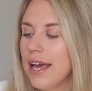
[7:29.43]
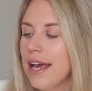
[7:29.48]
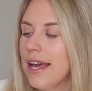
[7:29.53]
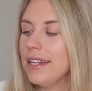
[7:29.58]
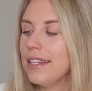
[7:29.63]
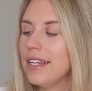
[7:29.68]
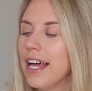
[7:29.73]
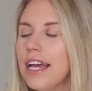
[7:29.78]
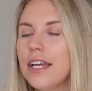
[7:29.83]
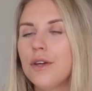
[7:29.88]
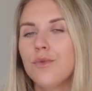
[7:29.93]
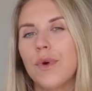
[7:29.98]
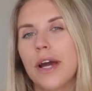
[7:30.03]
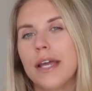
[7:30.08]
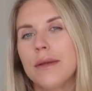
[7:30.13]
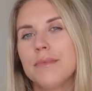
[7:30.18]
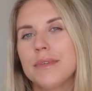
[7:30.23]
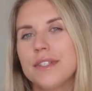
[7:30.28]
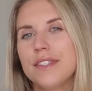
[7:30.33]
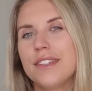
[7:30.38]

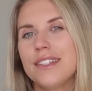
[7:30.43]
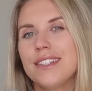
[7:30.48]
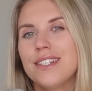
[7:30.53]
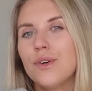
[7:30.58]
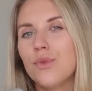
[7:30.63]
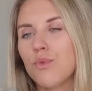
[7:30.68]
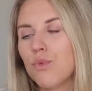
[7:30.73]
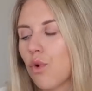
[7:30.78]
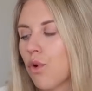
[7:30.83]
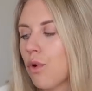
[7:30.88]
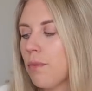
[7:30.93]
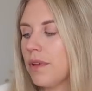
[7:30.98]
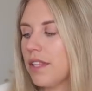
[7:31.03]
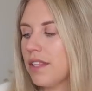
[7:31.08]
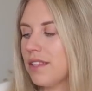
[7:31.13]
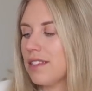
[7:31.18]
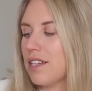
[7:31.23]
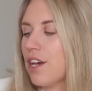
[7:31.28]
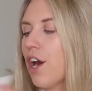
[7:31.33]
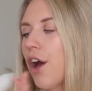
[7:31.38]
lightweight but still warm
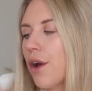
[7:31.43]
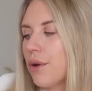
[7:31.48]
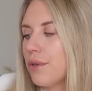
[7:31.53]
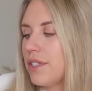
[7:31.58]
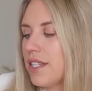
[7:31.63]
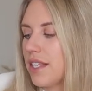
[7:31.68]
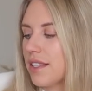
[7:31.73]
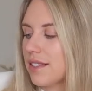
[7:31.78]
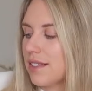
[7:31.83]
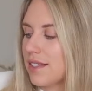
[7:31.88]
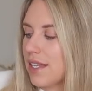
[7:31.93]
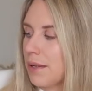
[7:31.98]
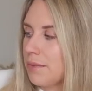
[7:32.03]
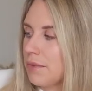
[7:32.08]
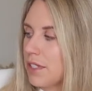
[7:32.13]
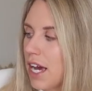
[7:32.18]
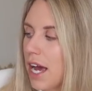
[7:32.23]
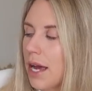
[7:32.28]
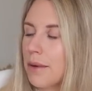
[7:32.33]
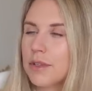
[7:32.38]
and cozy at the same
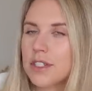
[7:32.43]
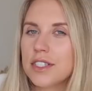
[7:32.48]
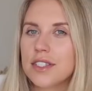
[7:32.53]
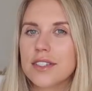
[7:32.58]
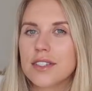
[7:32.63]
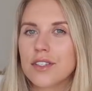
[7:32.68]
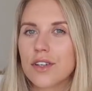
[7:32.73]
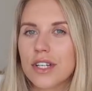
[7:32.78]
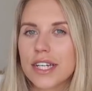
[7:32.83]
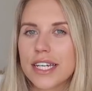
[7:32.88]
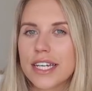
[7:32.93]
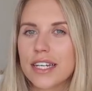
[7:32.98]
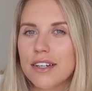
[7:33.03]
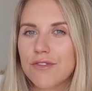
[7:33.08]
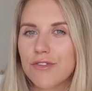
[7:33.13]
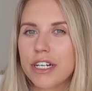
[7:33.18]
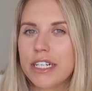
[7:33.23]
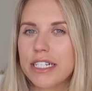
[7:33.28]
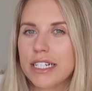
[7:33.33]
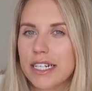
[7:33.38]
time because it's got like a really